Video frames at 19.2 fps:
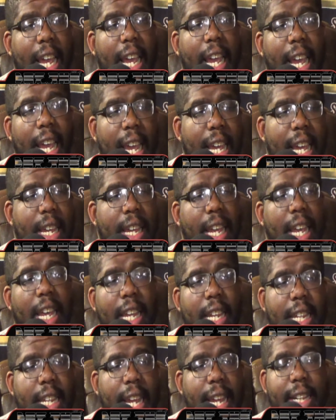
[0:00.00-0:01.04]

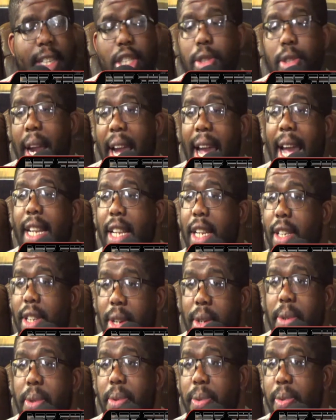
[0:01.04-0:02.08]
They drag the
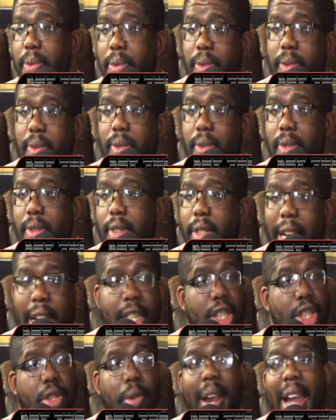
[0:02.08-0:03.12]
dude. They
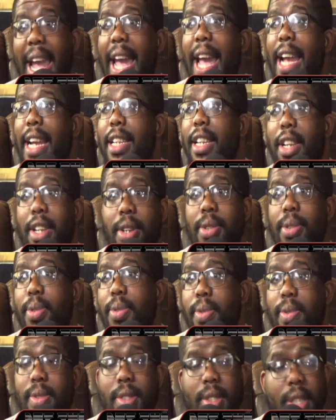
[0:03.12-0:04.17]
drag the dude.
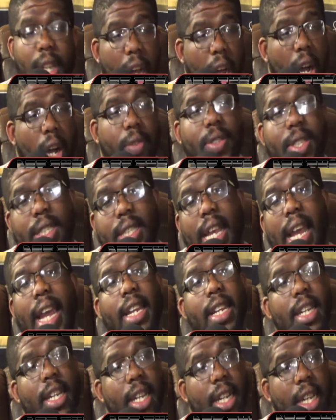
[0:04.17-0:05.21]
Offset,
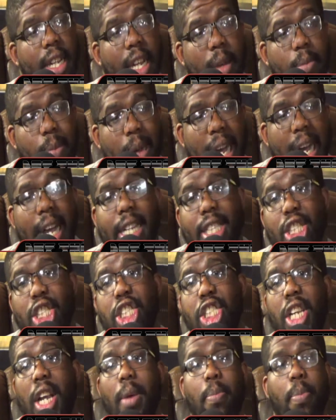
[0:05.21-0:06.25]
Amon
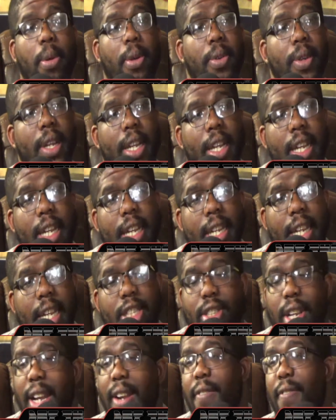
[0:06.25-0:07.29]
Shumpert. They're
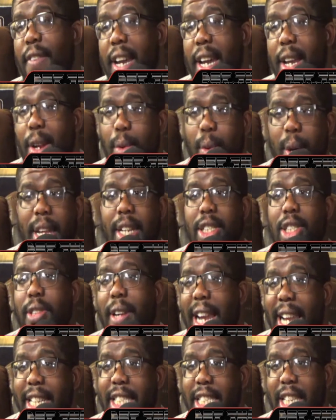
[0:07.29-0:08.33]
trying to find a way to
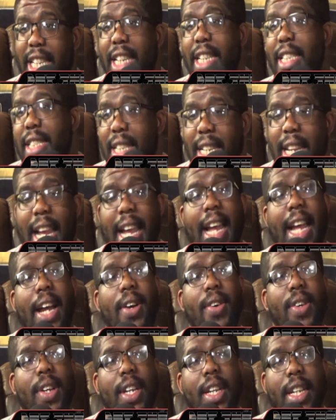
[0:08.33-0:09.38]
drag Jeezy
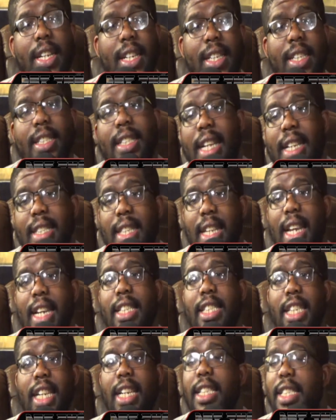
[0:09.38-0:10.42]
now because they said
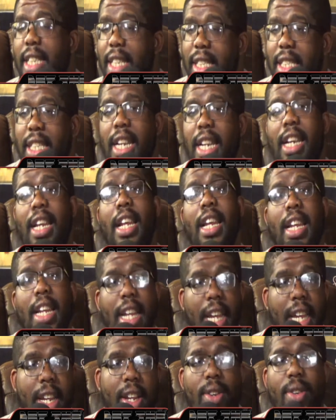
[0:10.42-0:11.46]
Jeezy cheated,
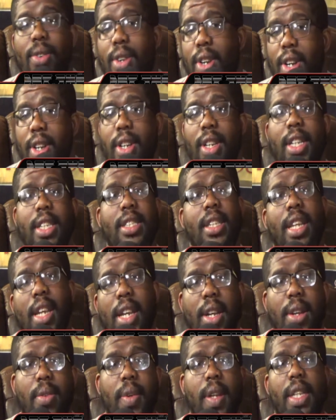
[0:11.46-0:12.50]
and the old girl is
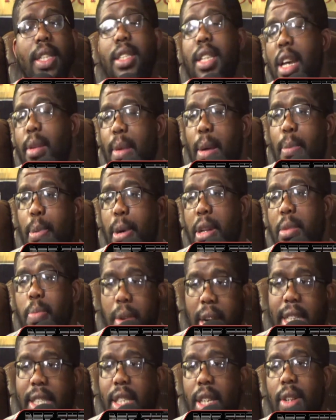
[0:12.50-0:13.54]
really talking about putting
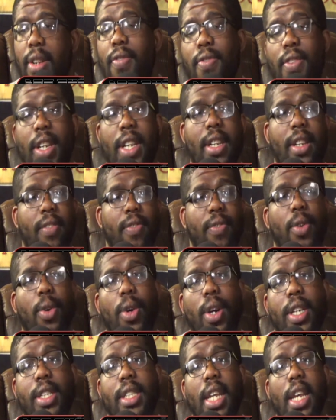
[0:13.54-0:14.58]
pressure on him for the
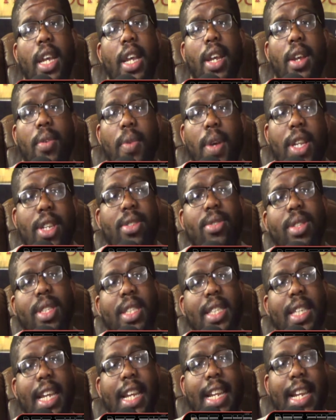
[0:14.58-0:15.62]
divorce. When you
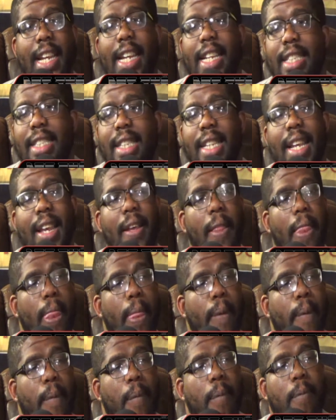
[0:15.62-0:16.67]
see this,
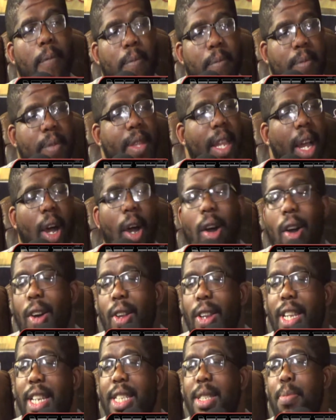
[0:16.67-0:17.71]
all
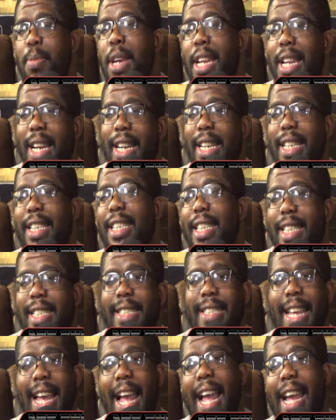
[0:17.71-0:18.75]
these men are under
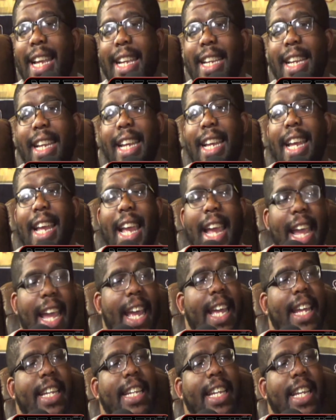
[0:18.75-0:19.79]
attack,
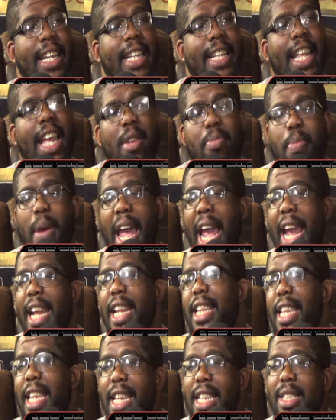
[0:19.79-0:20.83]
and they
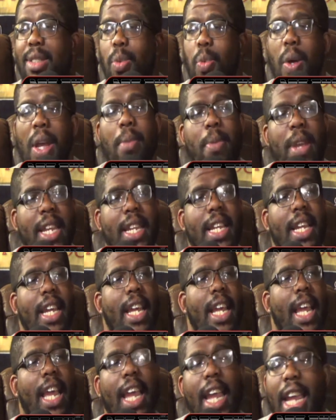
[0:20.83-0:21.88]
paint these women
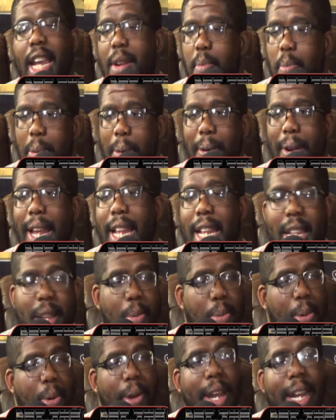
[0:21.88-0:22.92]
in the
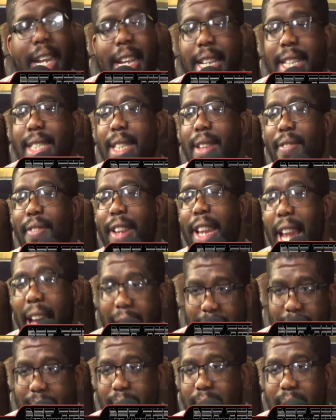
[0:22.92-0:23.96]
prettiest of
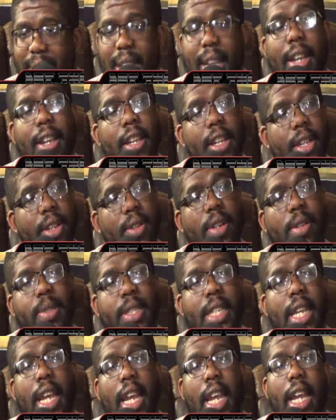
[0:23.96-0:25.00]
lights. You know what I'm
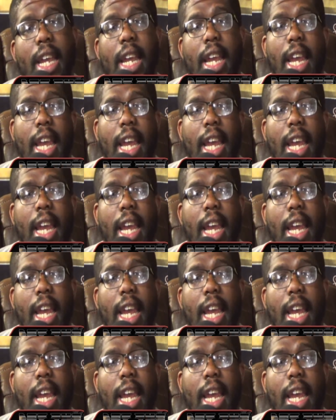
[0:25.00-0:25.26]
saying?